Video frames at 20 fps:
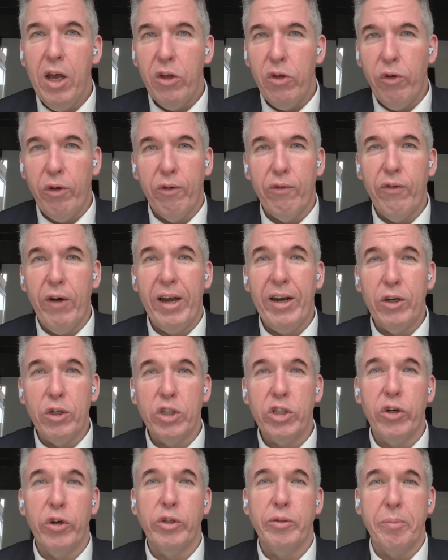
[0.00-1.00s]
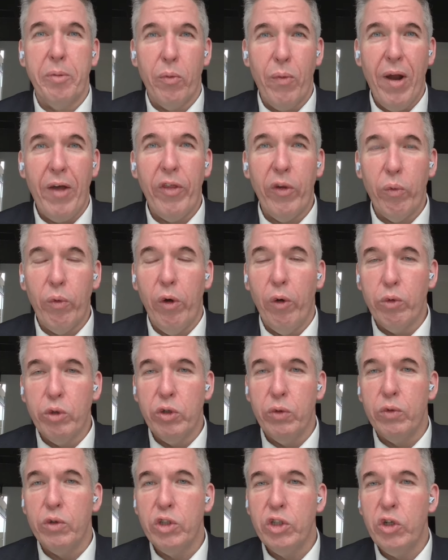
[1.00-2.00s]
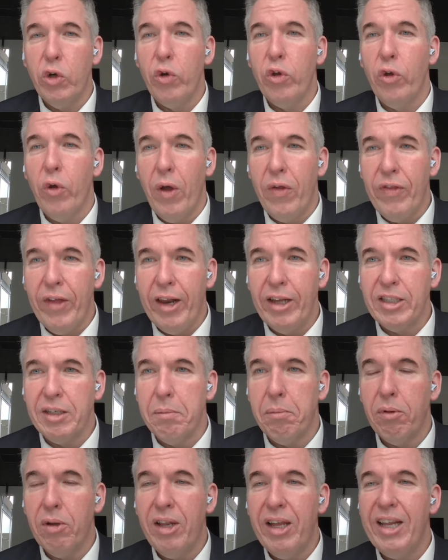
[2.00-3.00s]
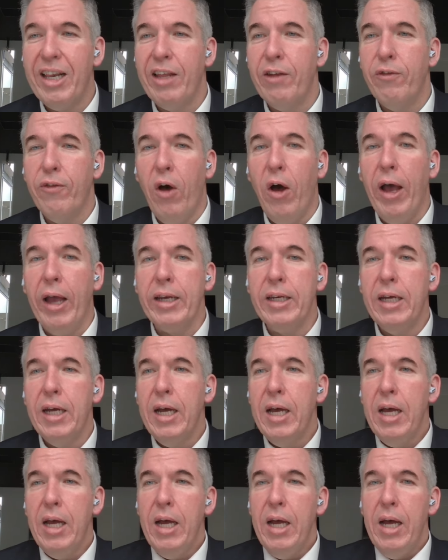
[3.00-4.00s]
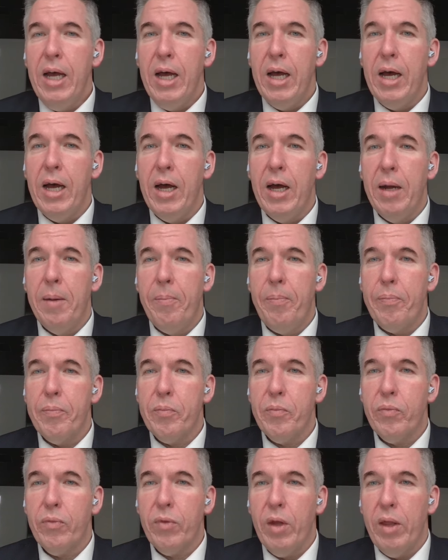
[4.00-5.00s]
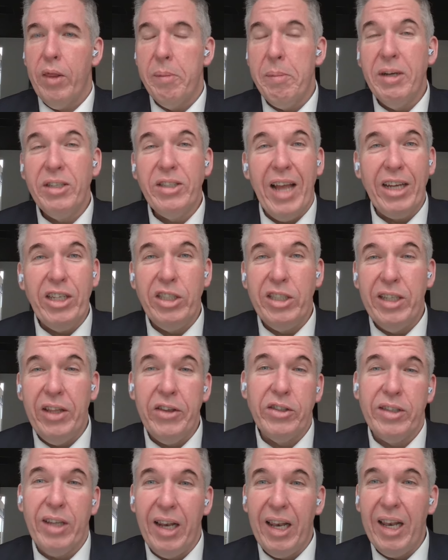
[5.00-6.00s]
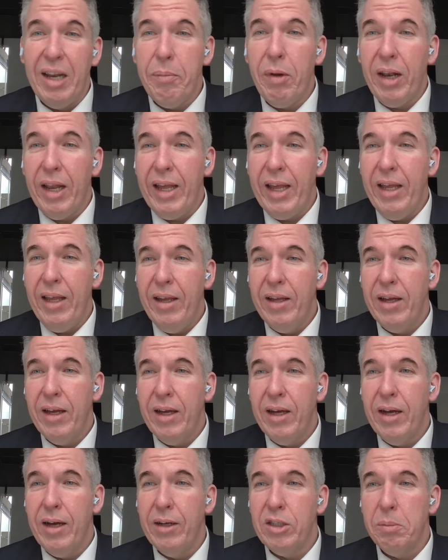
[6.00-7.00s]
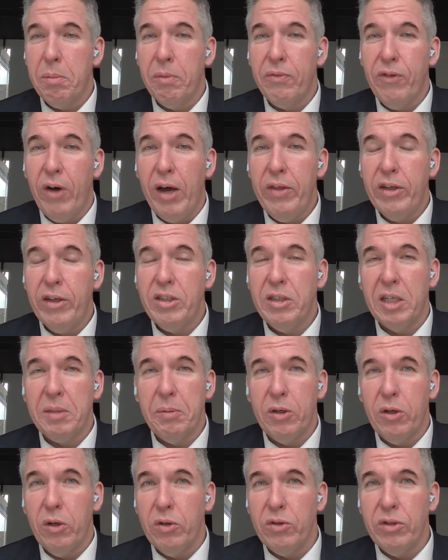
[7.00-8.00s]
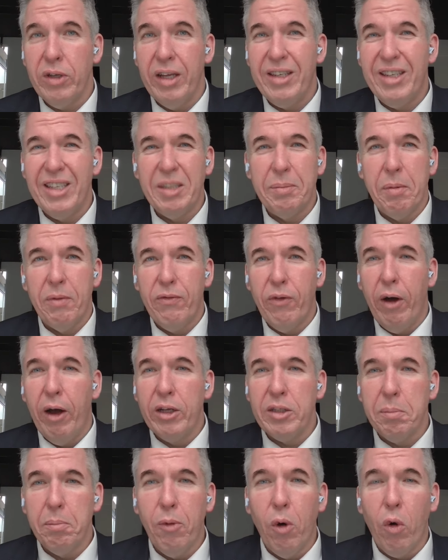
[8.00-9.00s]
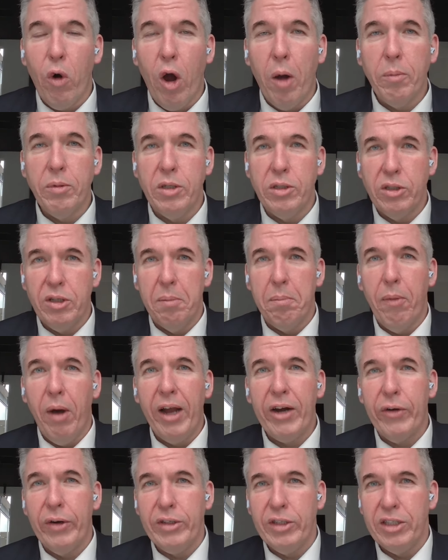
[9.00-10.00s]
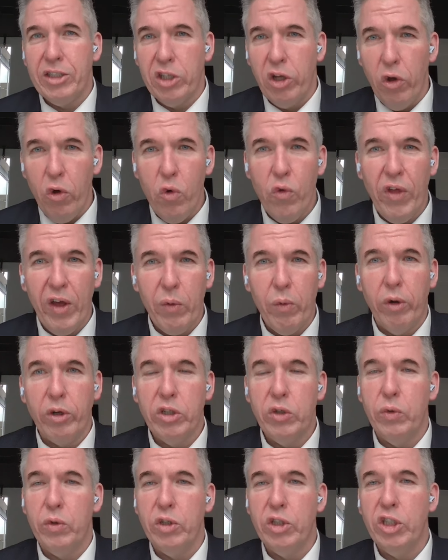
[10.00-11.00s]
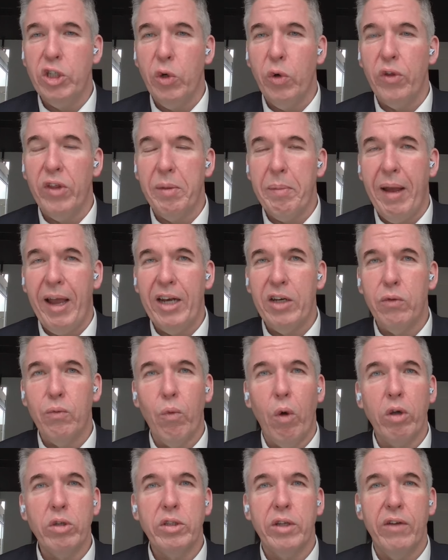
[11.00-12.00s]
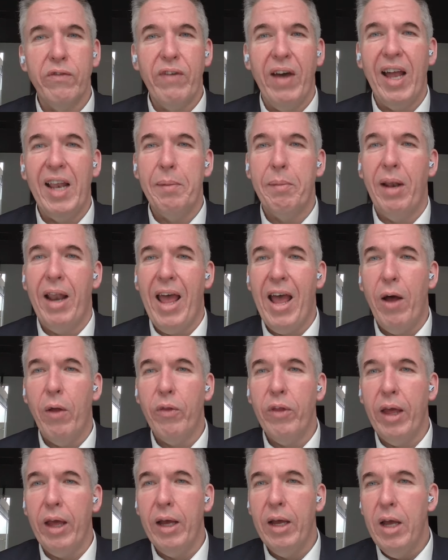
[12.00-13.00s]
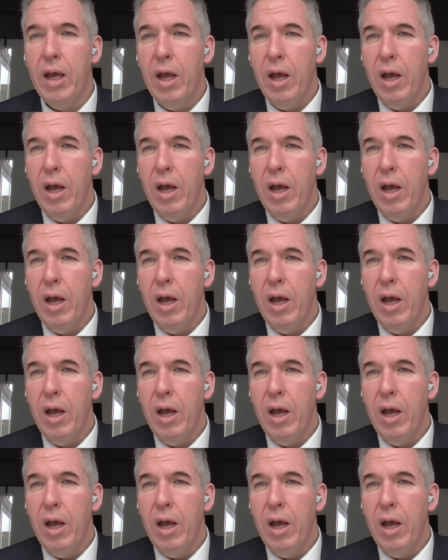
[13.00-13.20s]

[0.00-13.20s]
You can find insurers from around the world to insure you, and that is completely fine. The Minister actually did this deliberately to provide this, just because it just provides more options to migrants as to who they want to insure them and what's available out there.